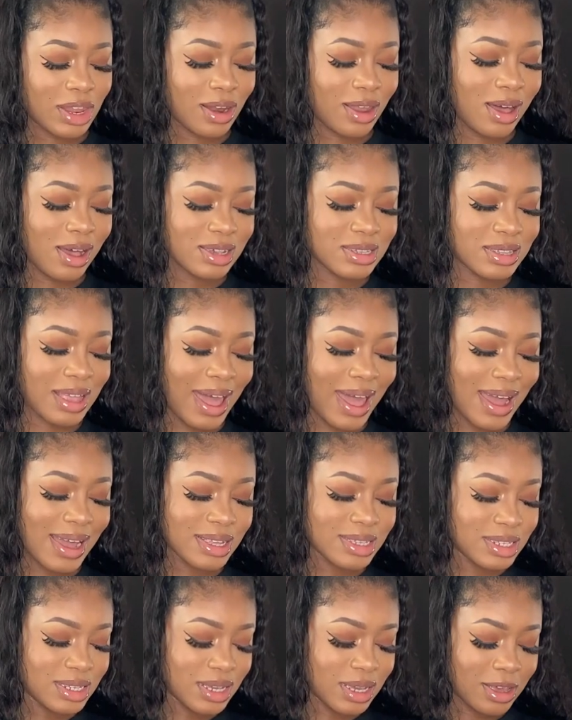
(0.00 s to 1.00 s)
the last
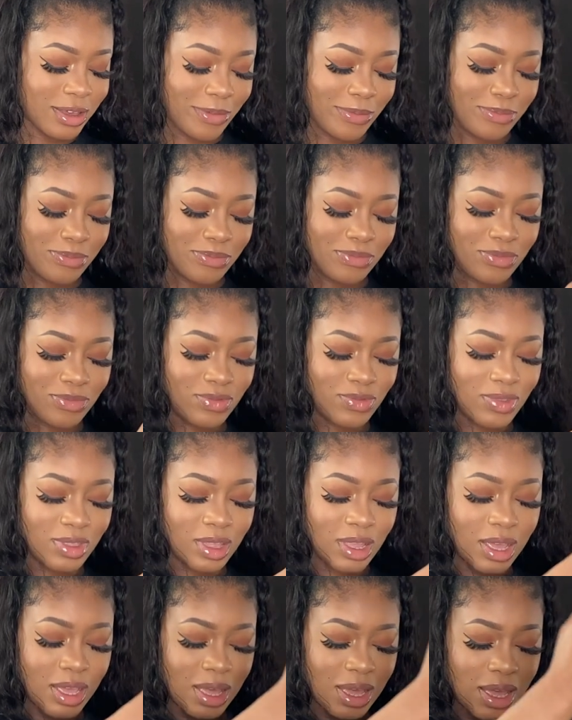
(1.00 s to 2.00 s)
item
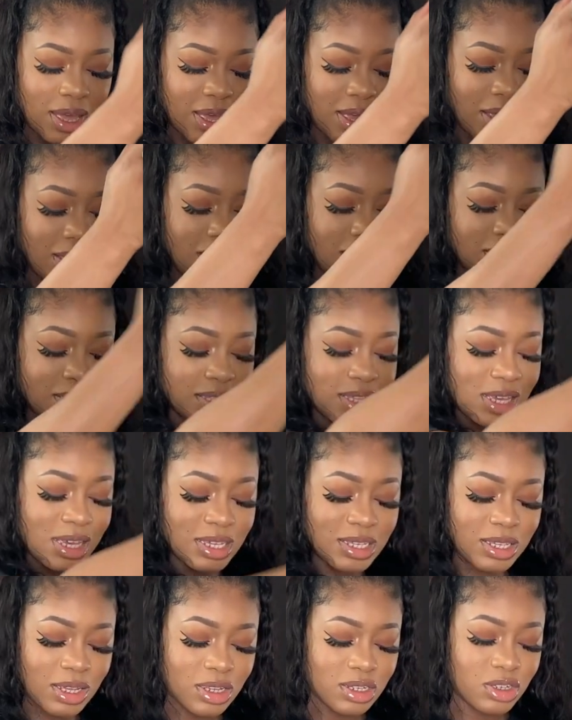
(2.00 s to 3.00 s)
is
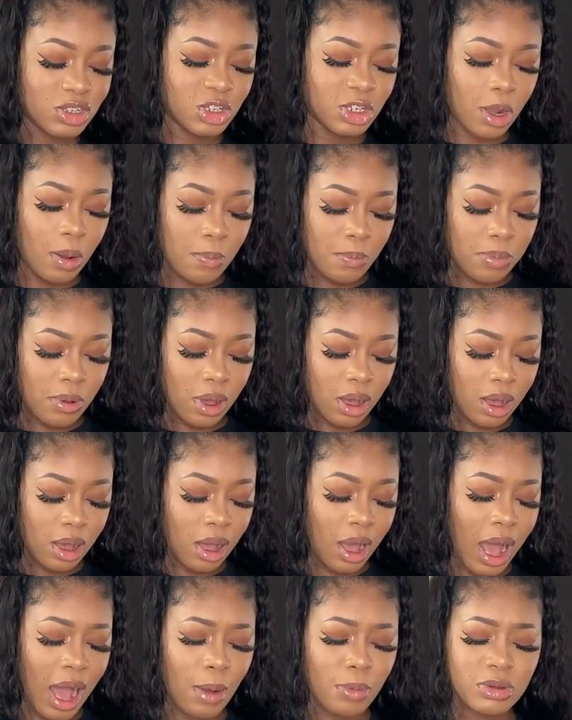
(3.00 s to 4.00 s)
this jumper.
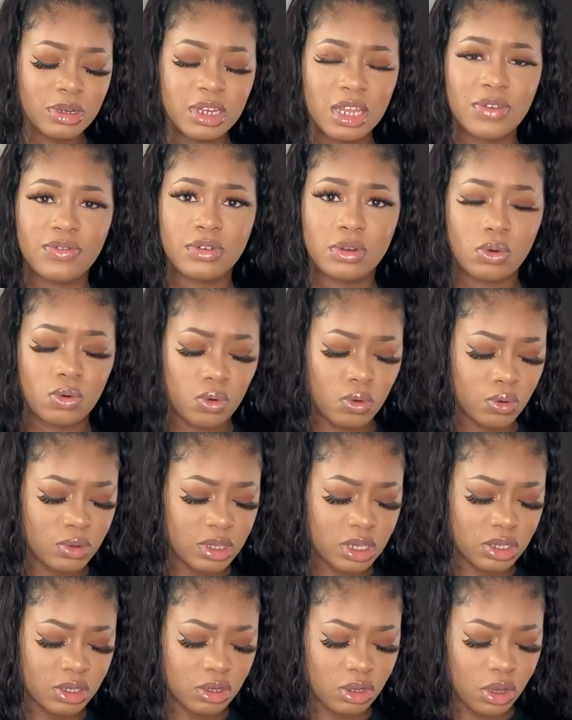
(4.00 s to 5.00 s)
I wouldn't even call
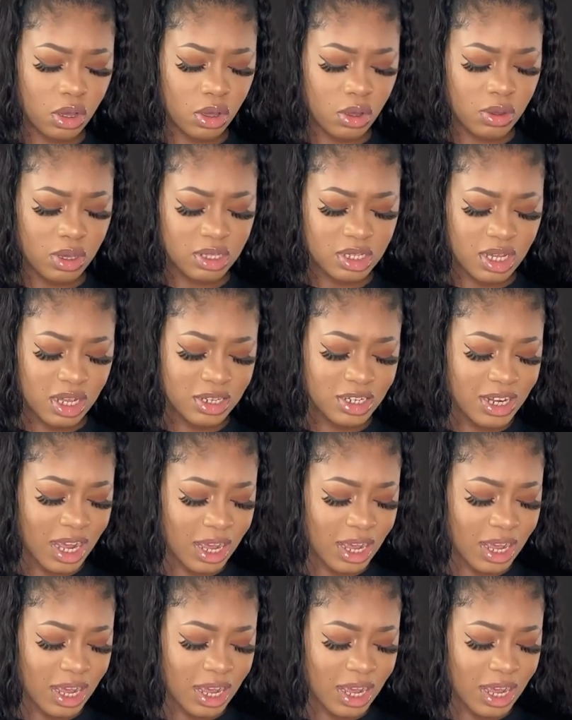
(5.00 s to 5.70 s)
this a coat. Is it a